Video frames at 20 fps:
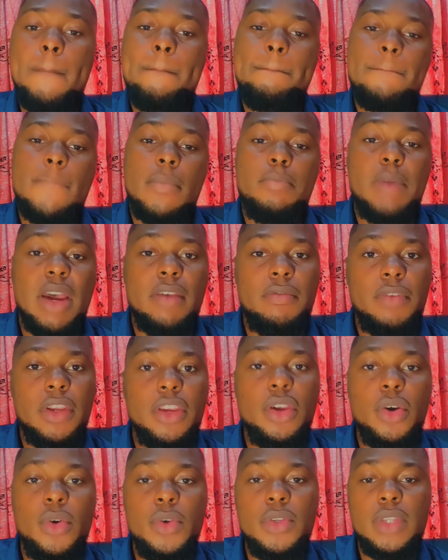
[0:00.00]
My
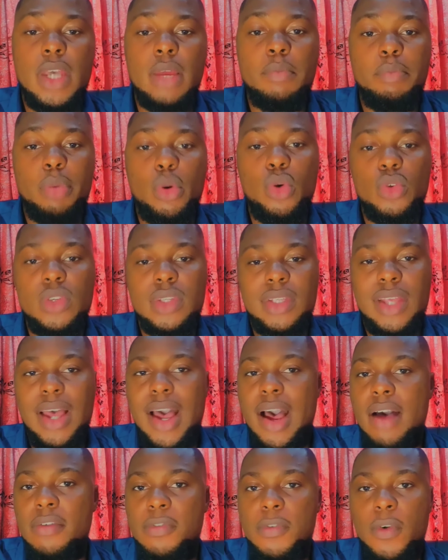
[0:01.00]
videos and posts are
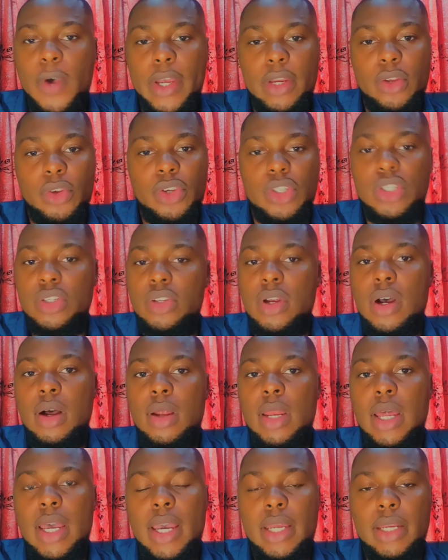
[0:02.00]
for educational
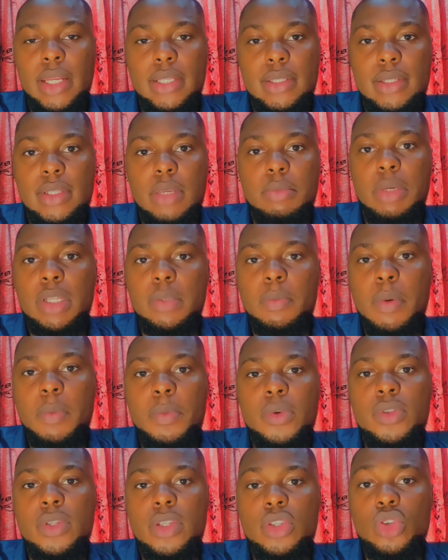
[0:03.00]
and entertainment
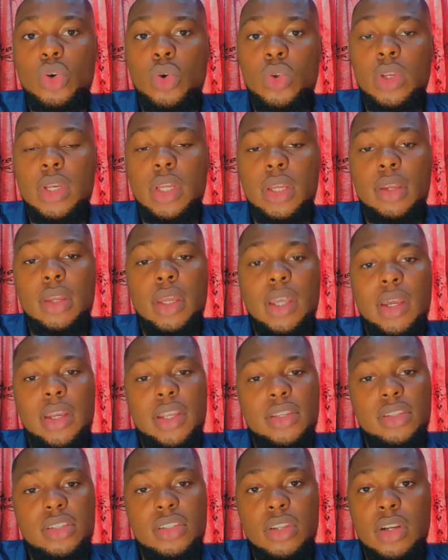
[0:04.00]
purposes only. It
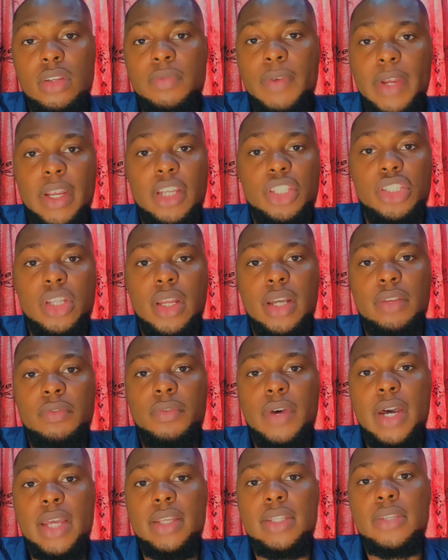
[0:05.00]
is not financial
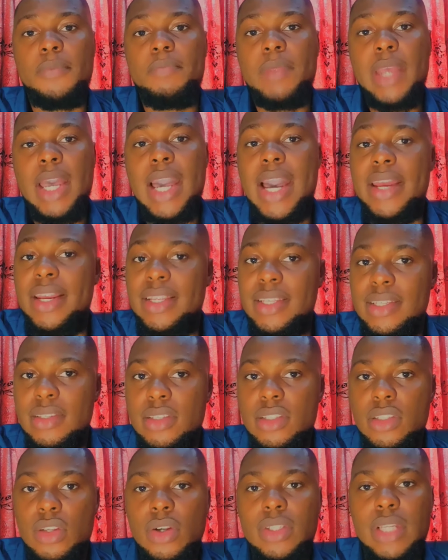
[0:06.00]
advice, and it is
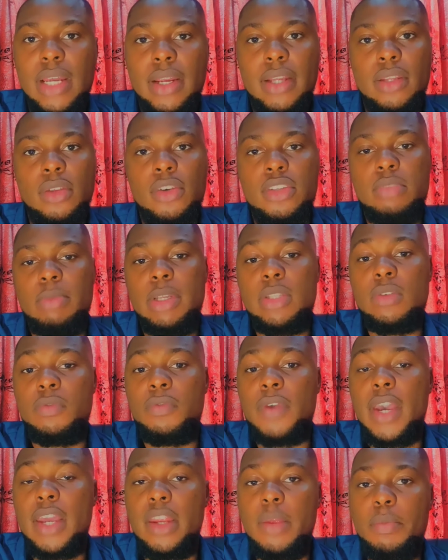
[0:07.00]
not an endorsement of
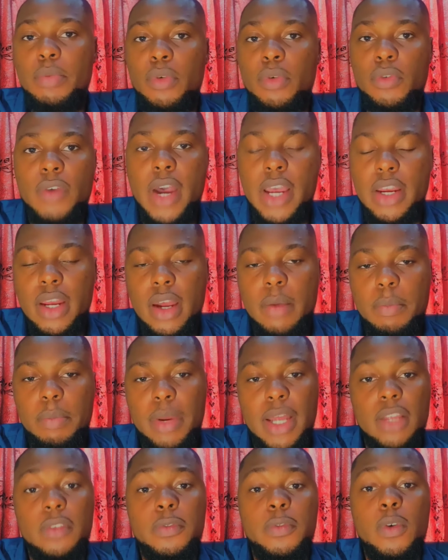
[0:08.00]
any provider,
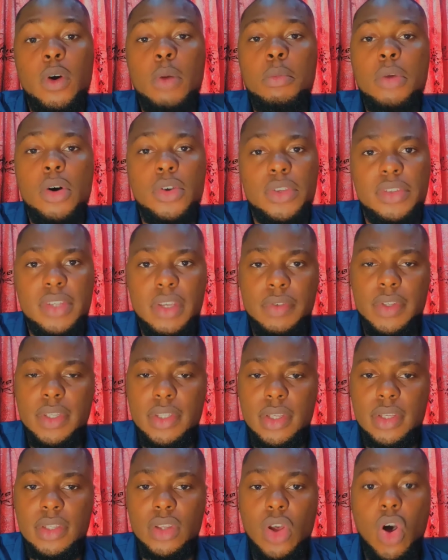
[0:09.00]
platform or
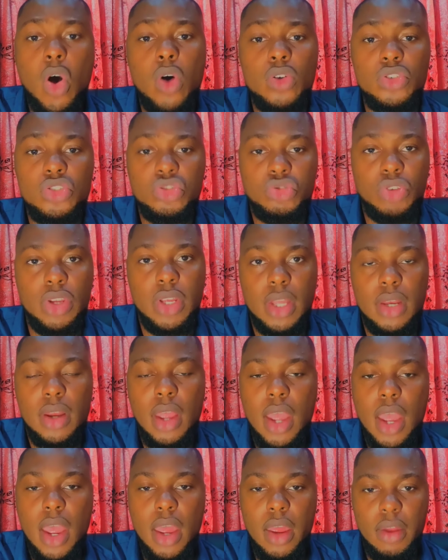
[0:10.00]
services. All trading
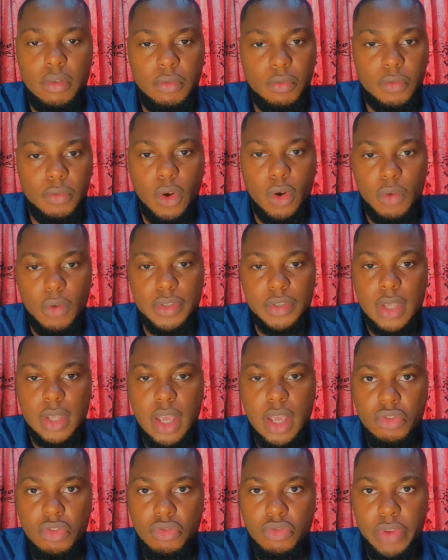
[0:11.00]
involves
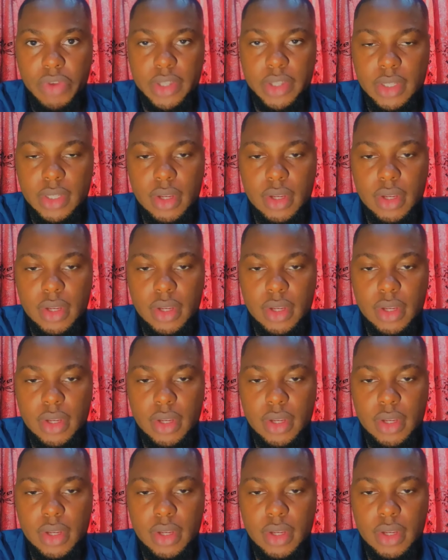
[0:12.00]
risk.